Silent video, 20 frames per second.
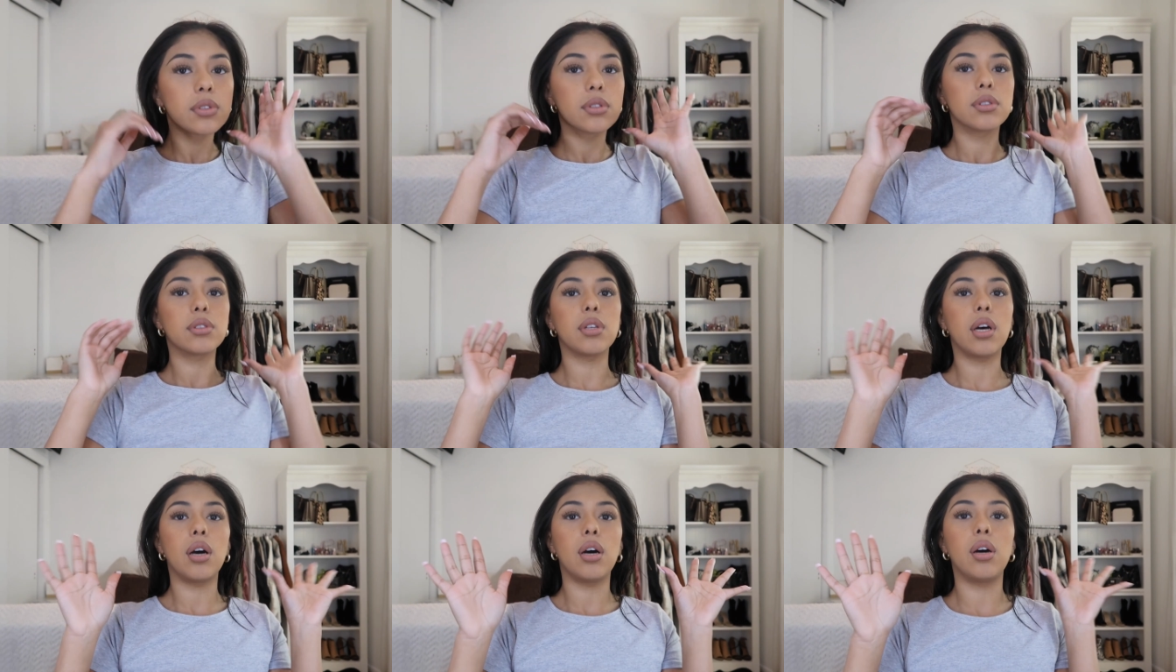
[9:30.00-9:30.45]

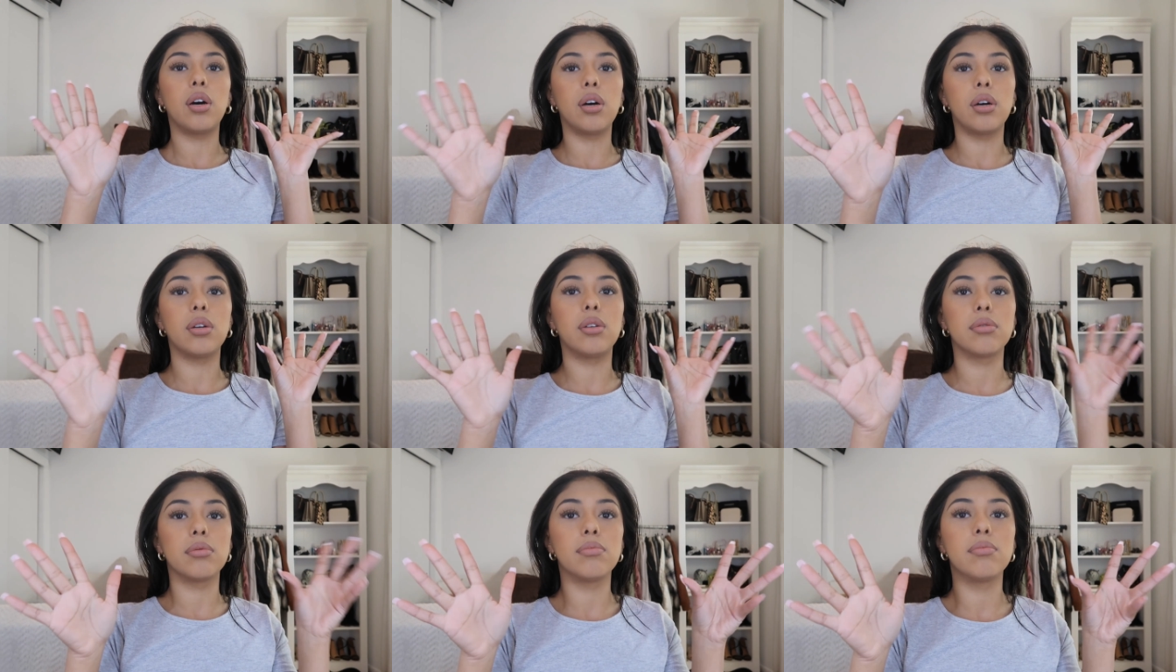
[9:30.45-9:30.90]

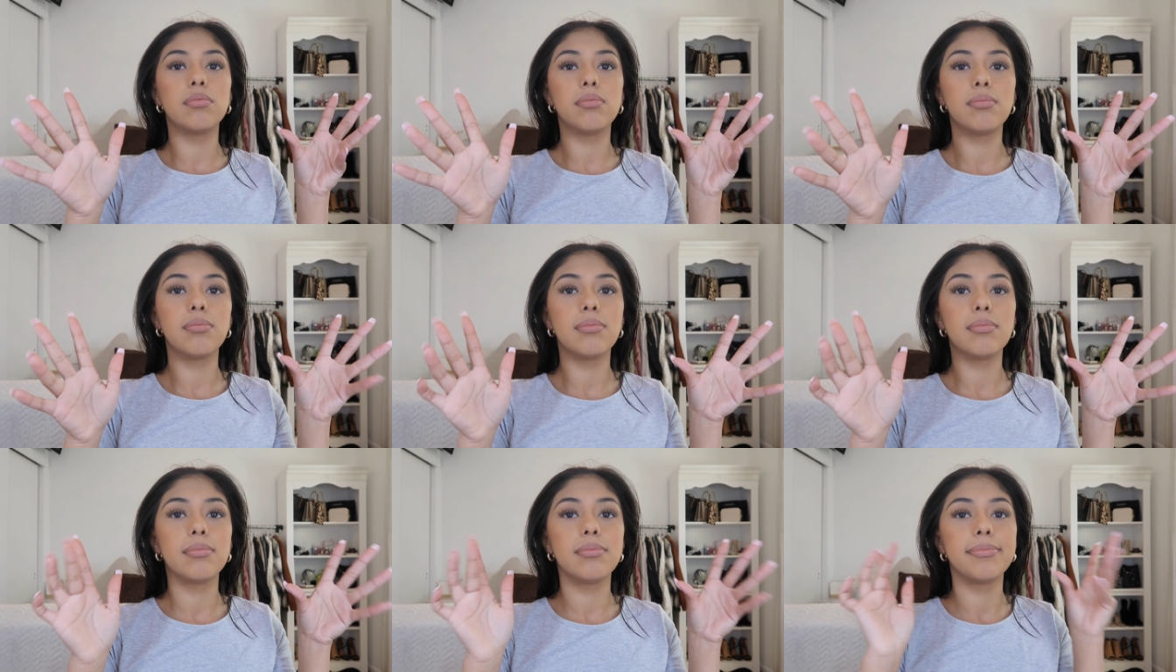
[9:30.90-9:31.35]
so
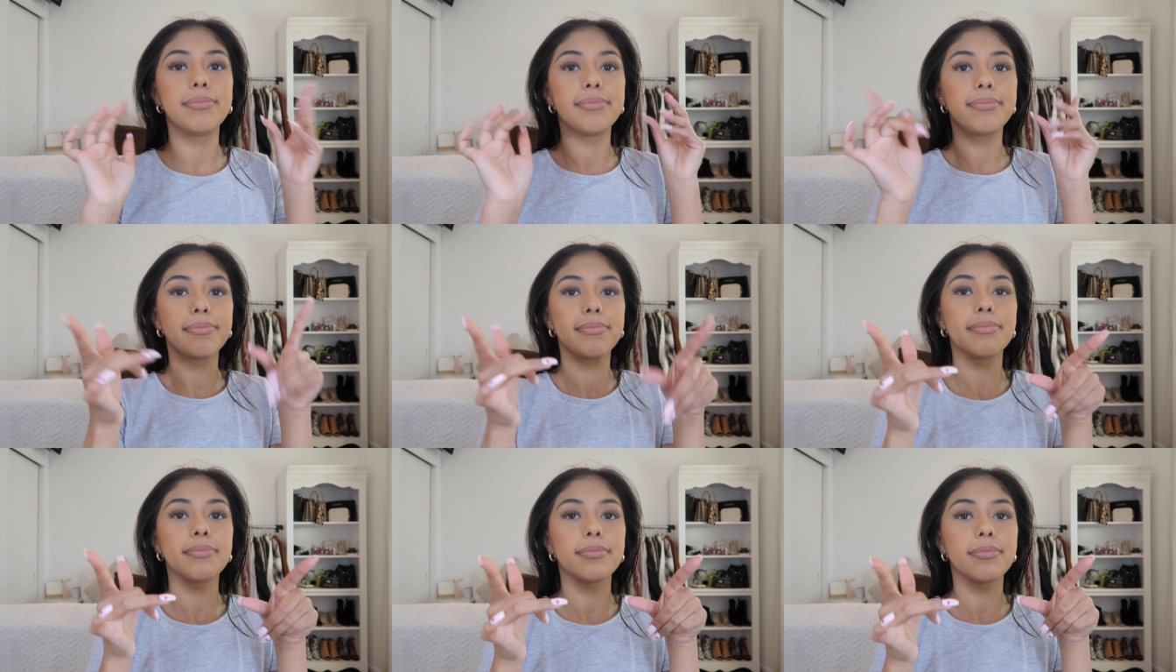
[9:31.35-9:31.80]

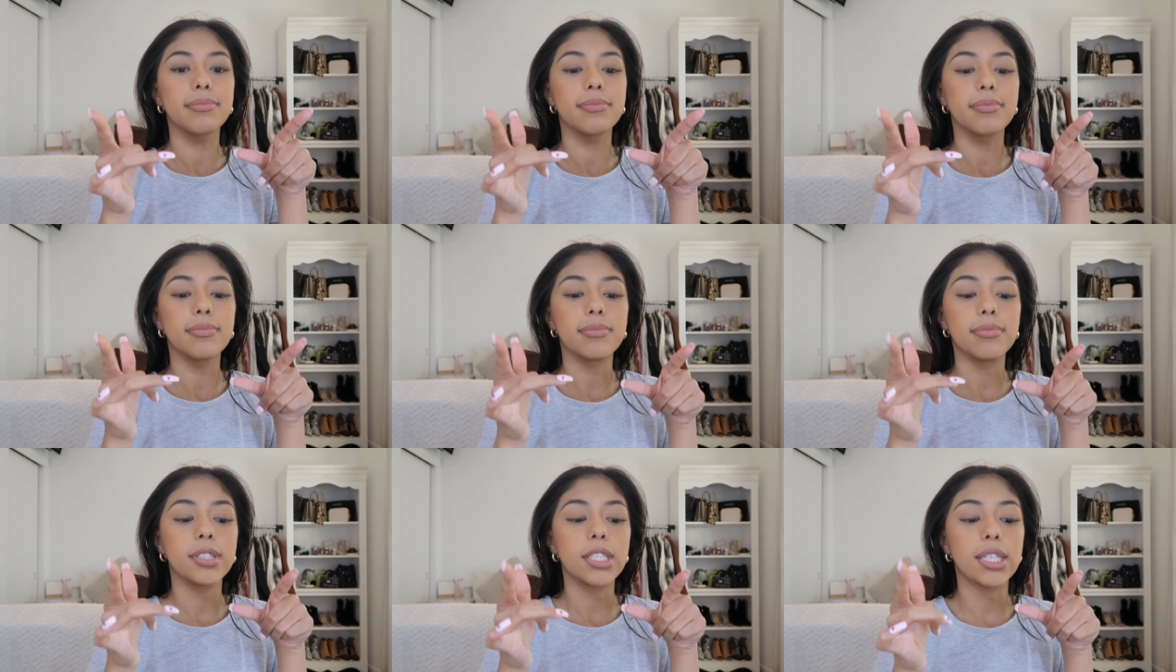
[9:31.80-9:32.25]

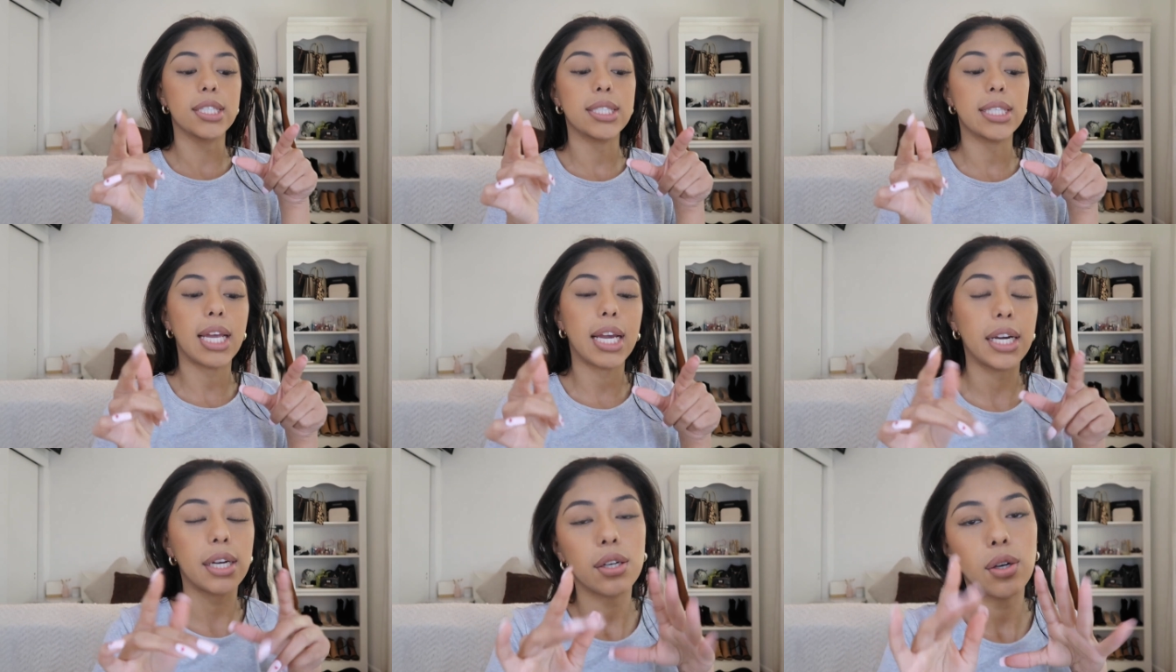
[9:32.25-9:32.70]

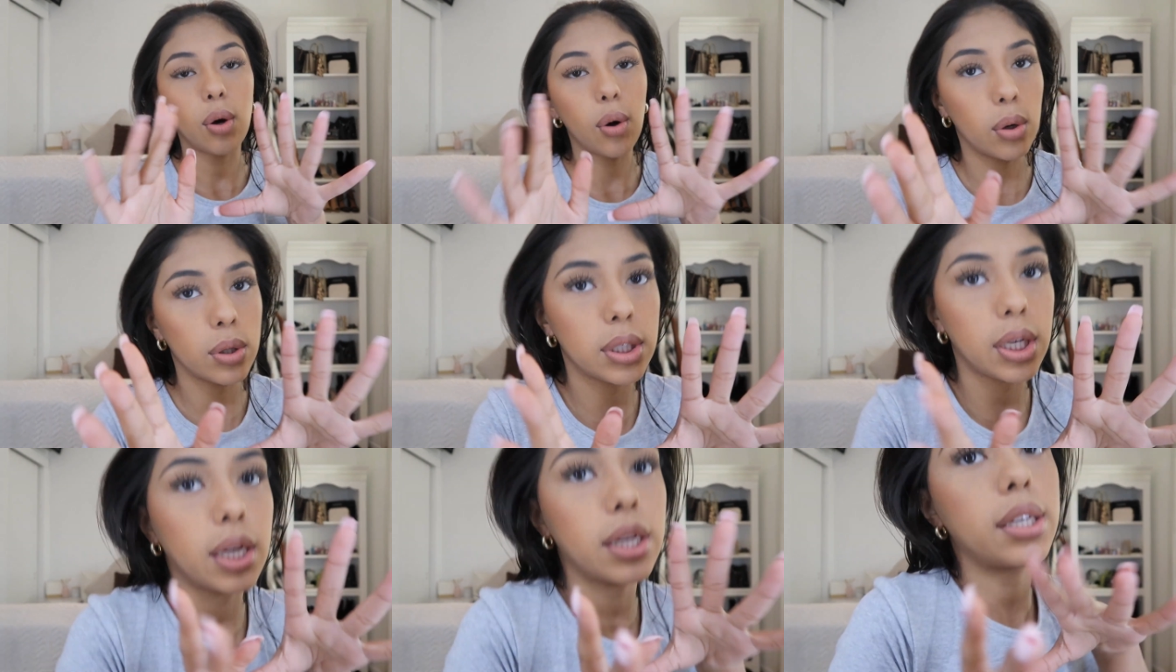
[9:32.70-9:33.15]
just like
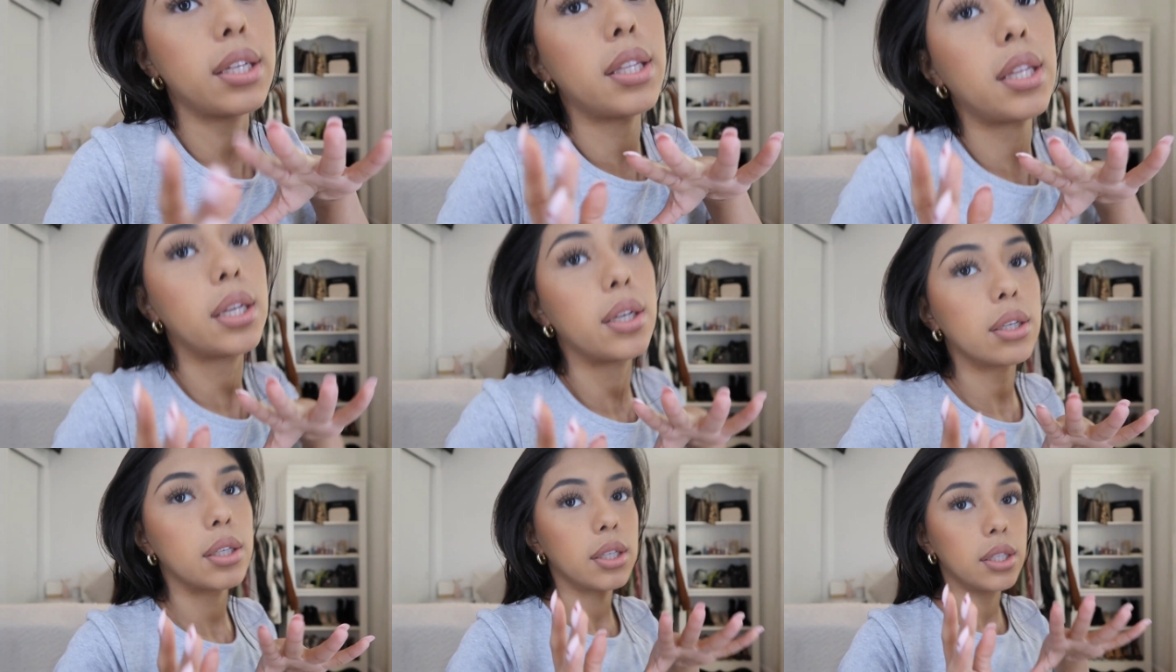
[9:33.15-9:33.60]
hold on and
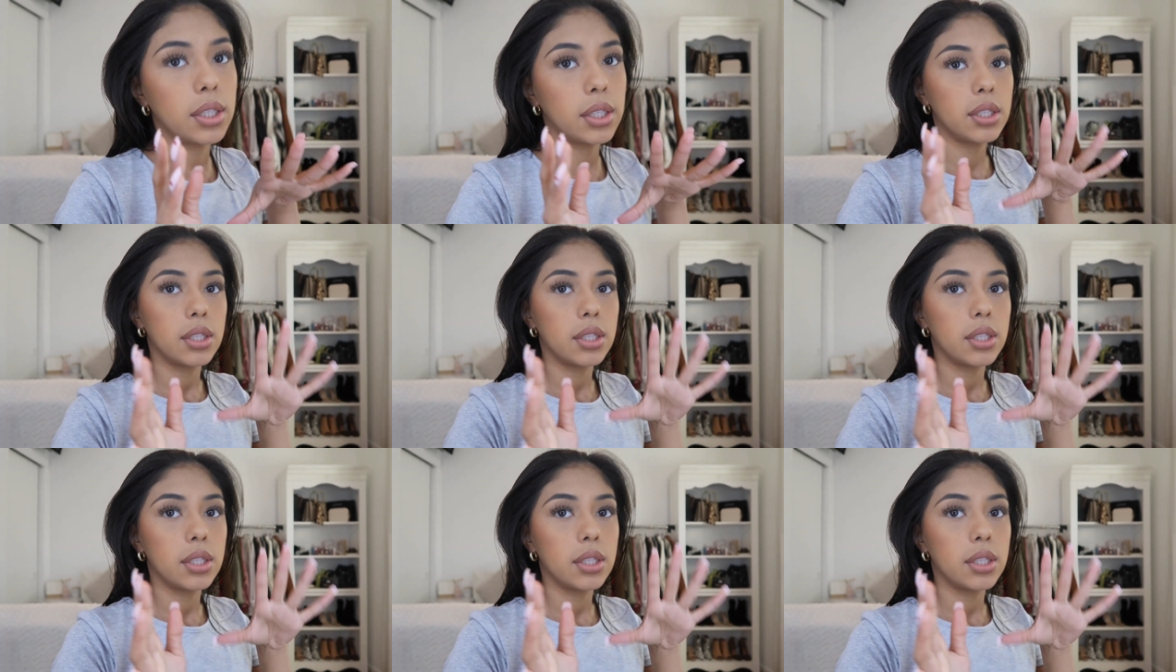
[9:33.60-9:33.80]
then